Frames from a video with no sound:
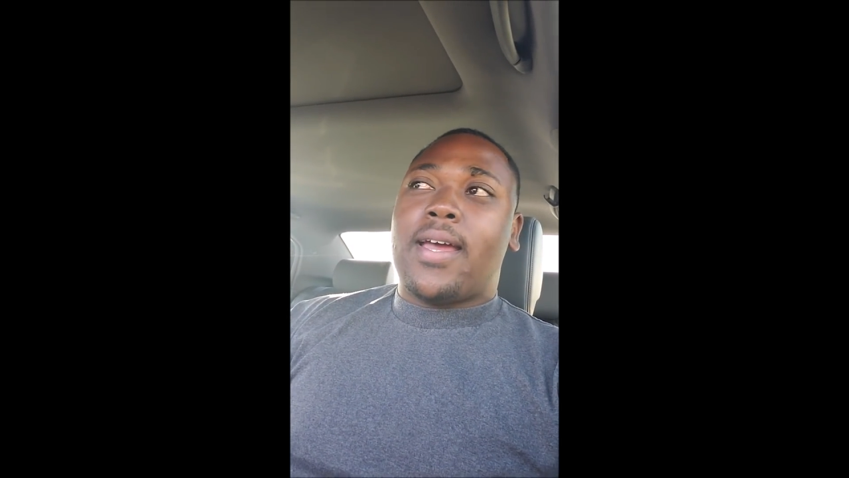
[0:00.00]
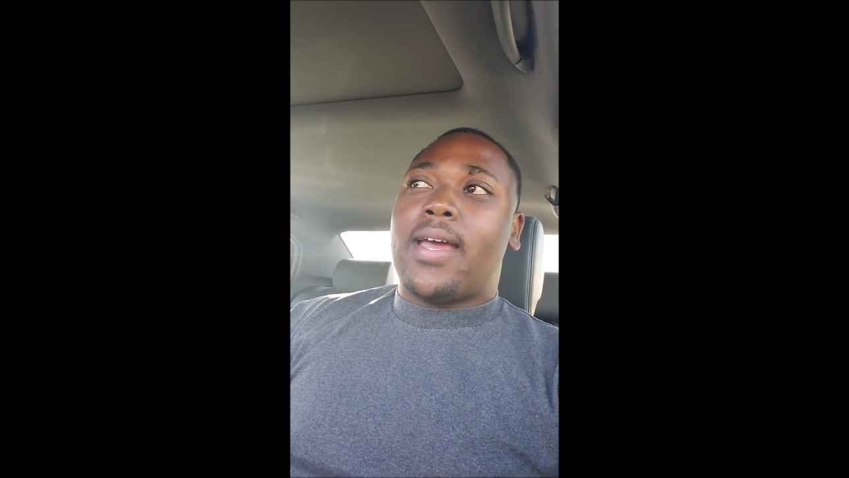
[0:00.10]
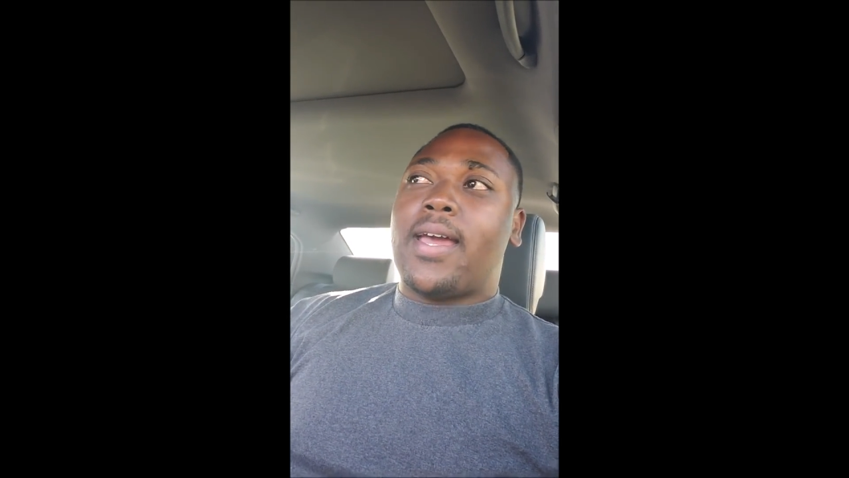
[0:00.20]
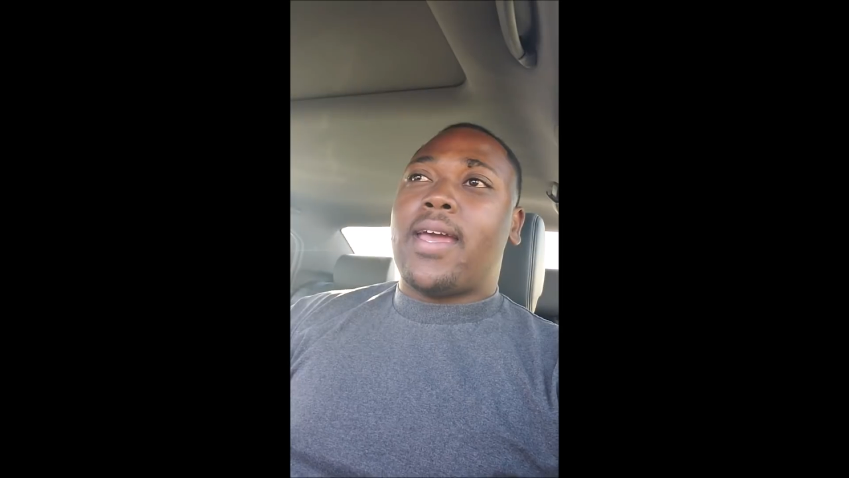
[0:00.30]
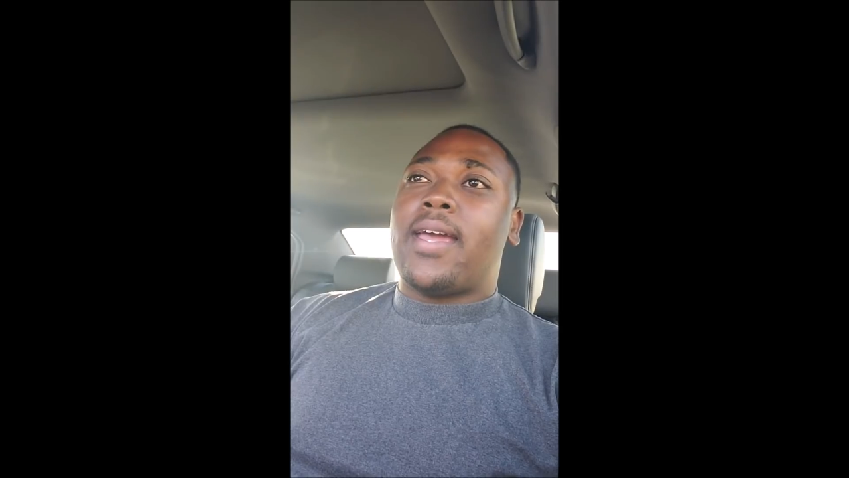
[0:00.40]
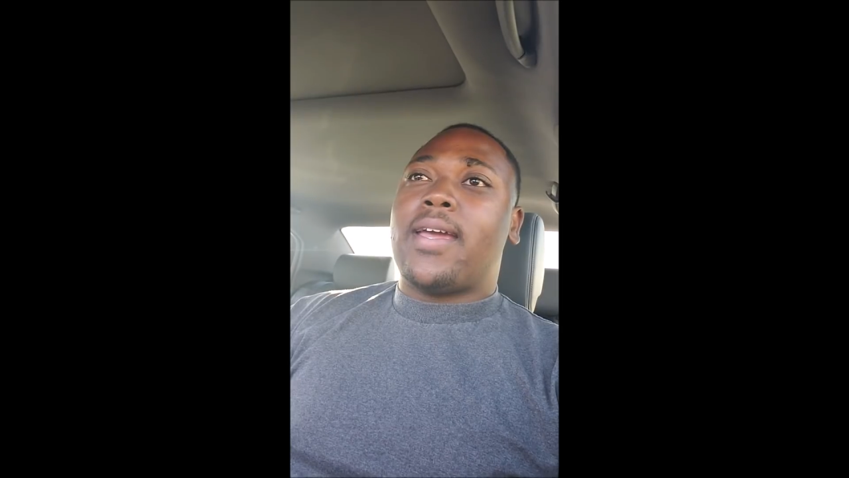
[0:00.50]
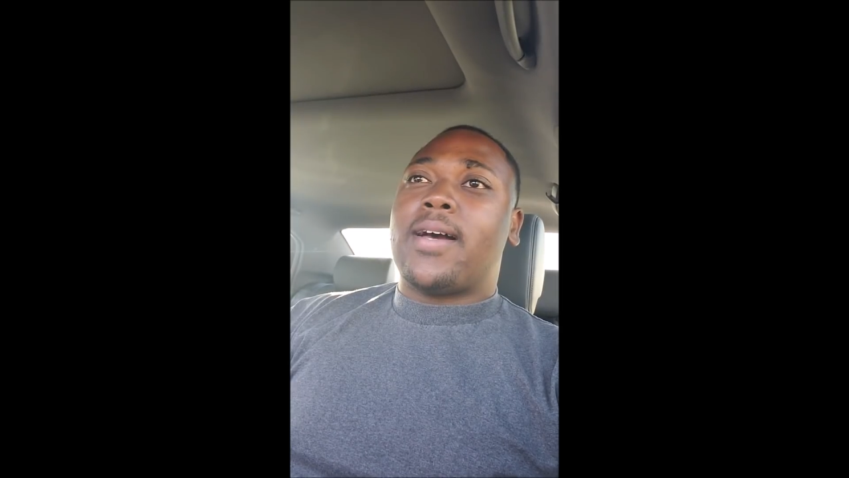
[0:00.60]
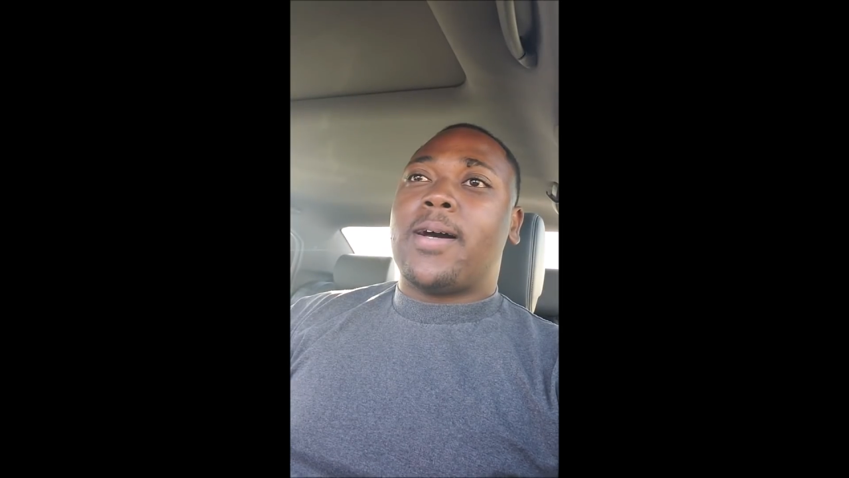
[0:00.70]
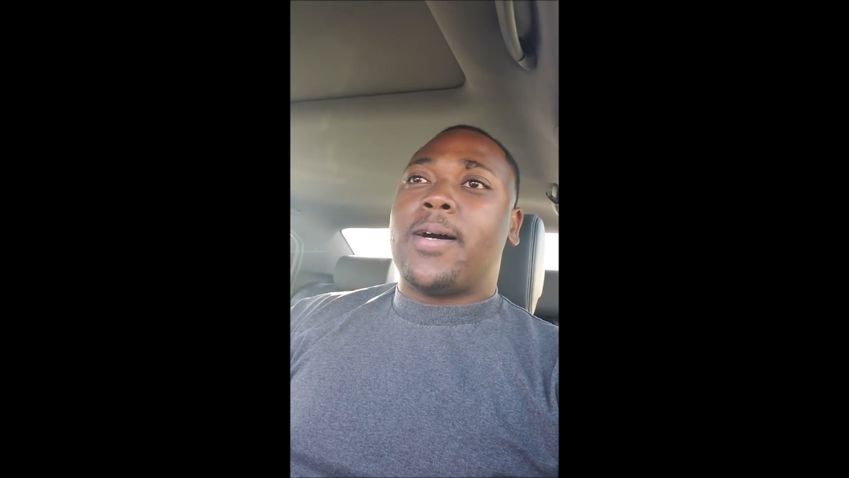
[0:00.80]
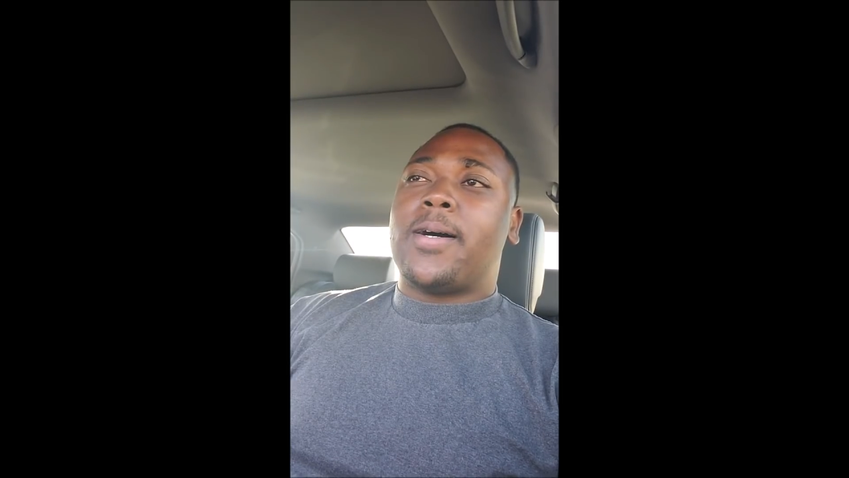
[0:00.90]
"Hey,
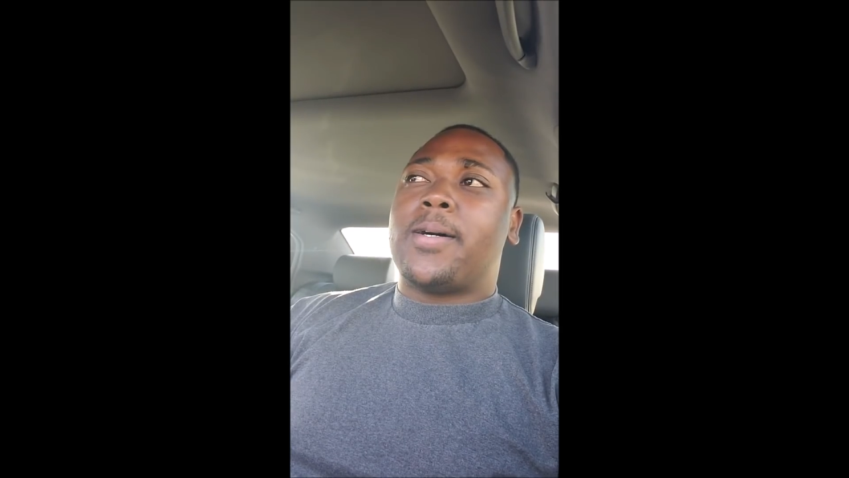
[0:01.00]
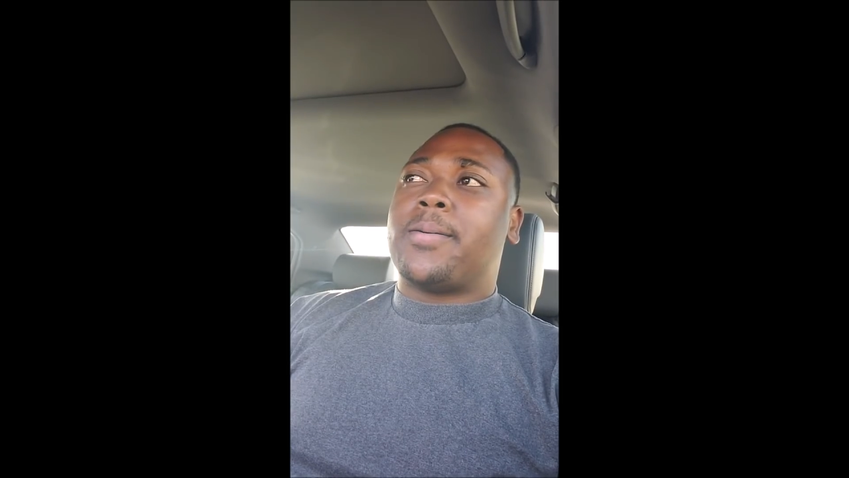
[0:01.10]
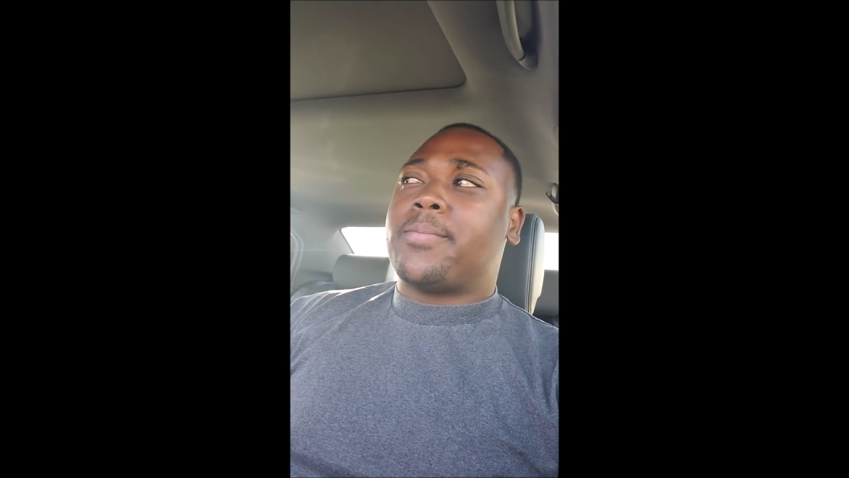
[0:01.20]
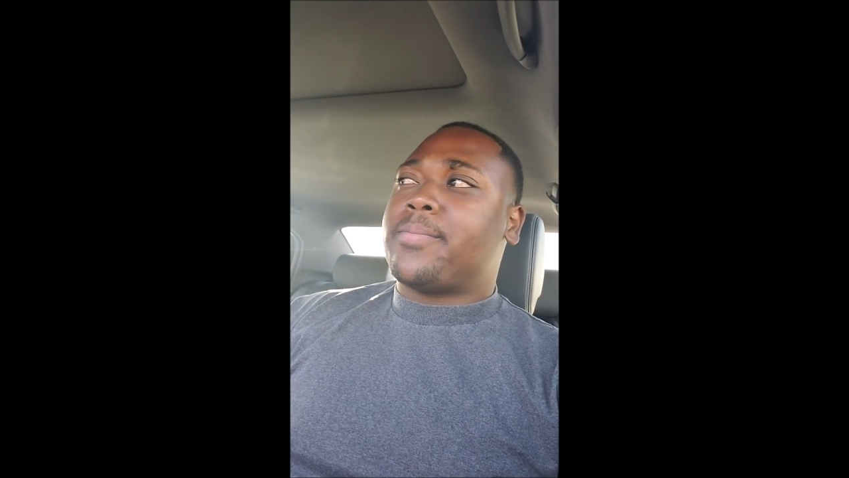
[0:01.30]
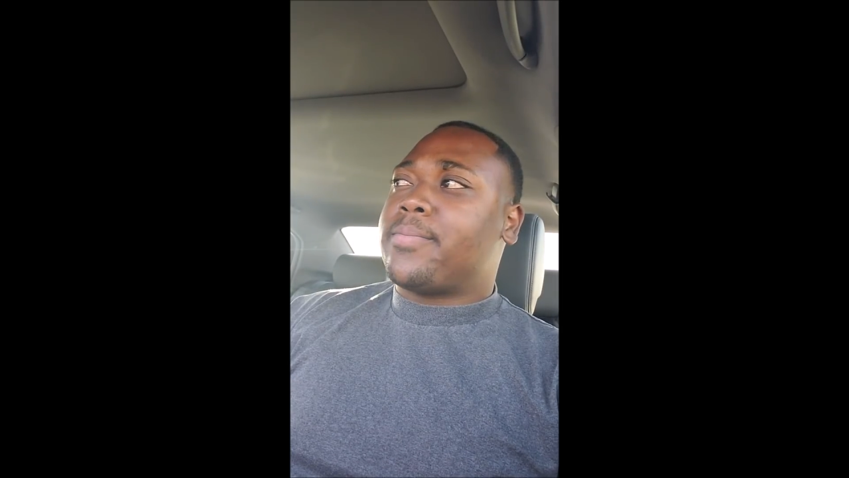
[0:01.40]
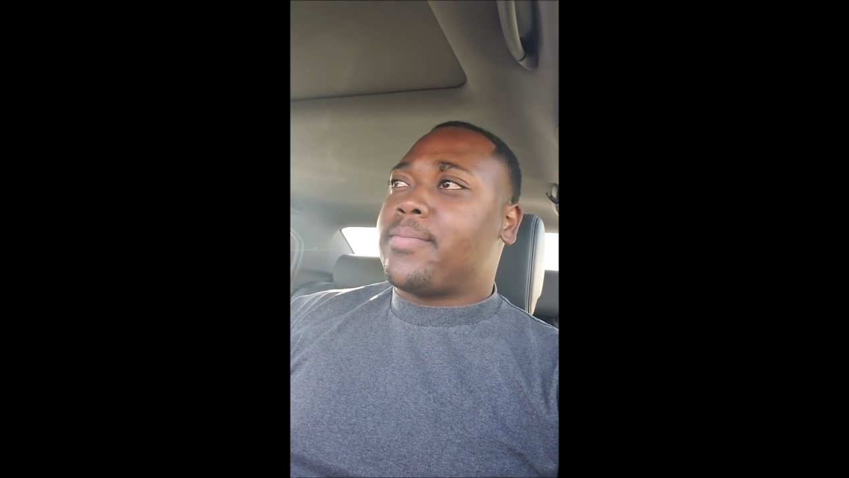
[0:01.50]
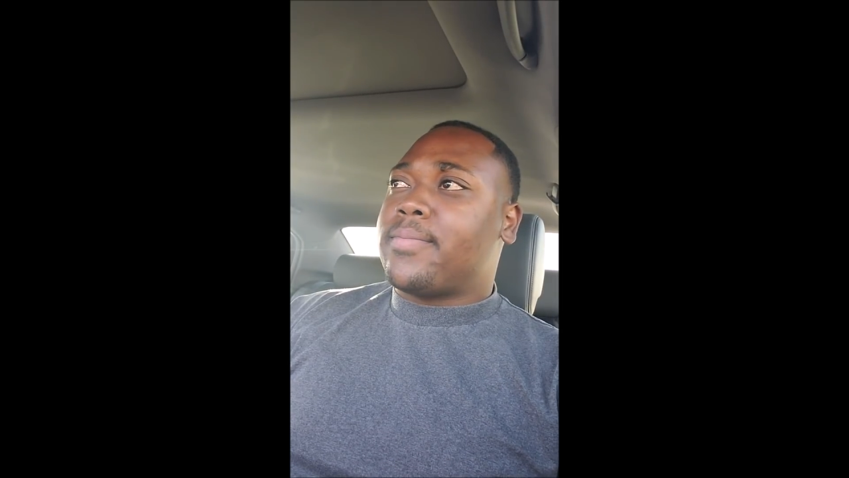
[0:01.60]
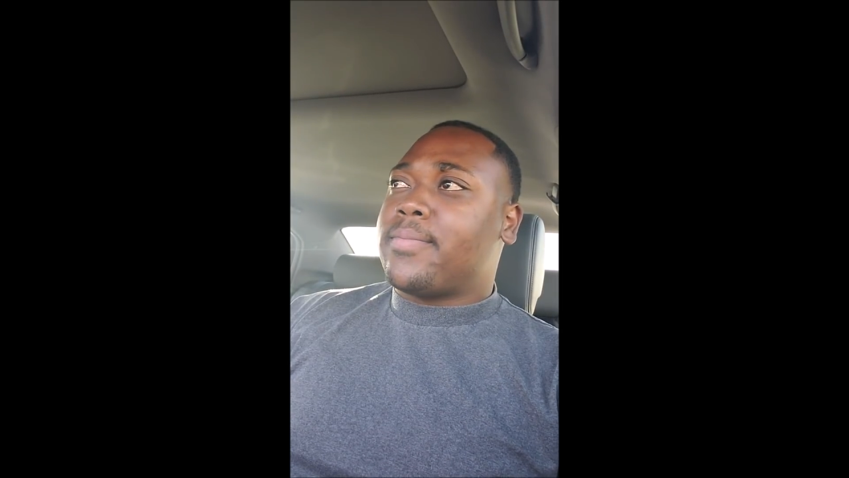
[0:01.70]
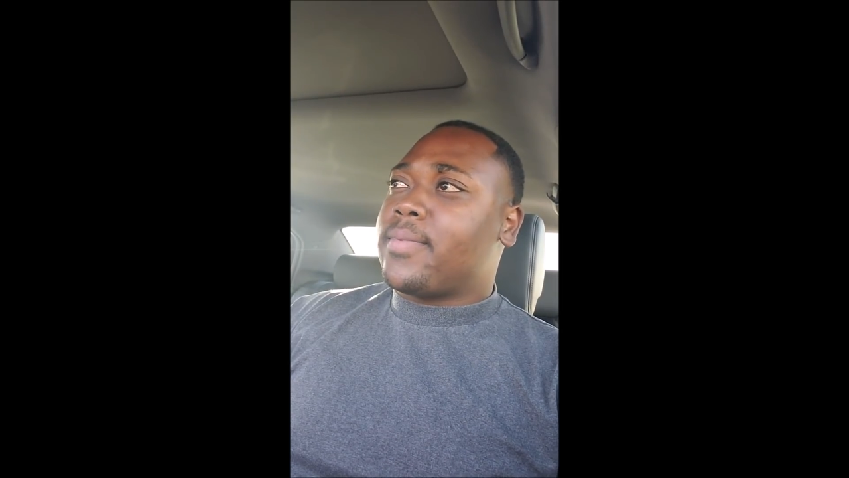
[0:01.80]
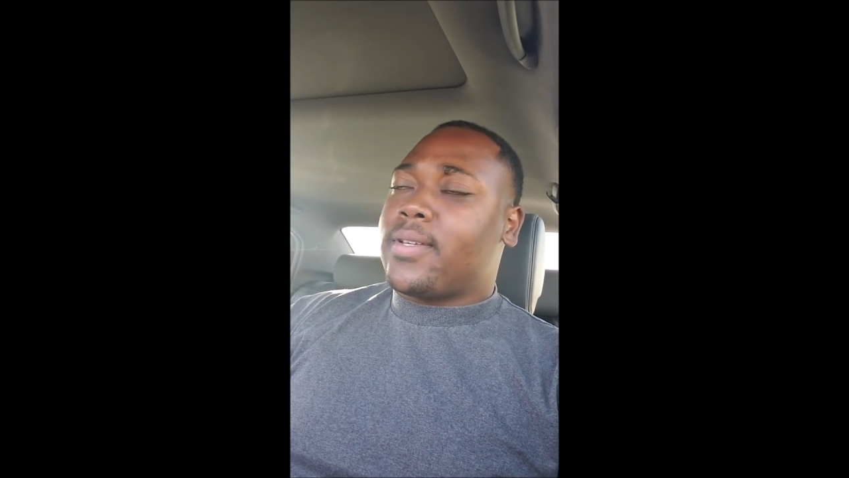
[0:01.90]

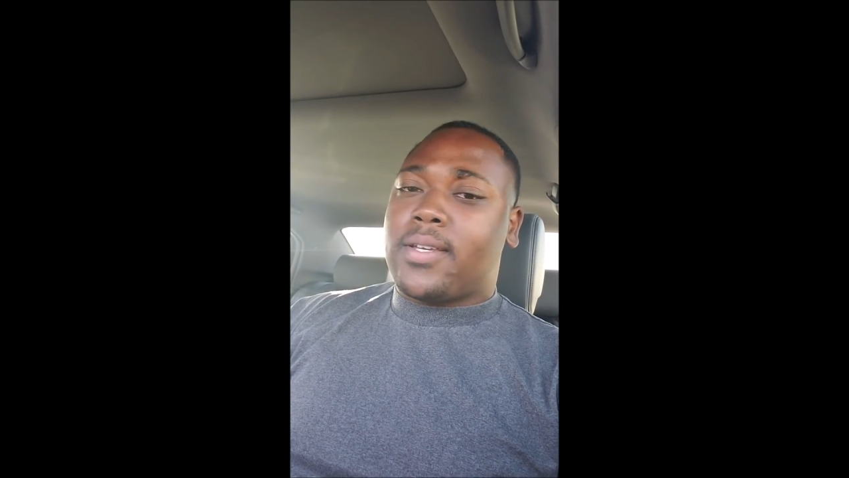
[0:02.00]
um,